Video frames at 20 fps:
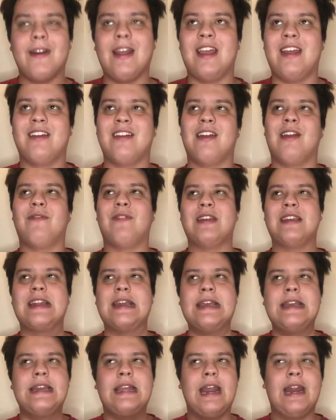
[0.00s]
and if it
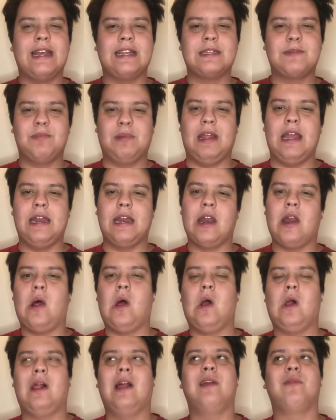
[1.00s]
didn't get explained at
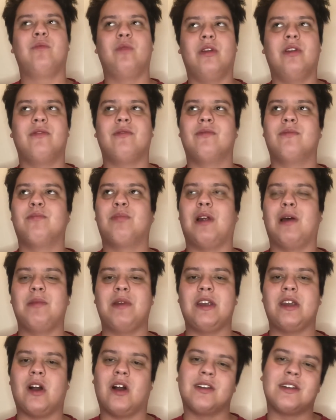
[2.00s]
all, I would have probably
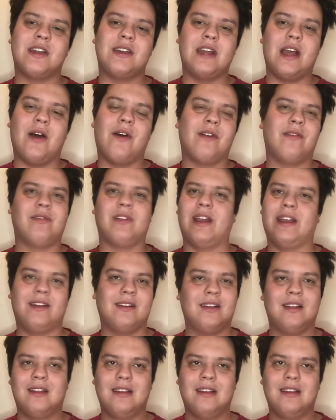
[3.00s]
docked it down of like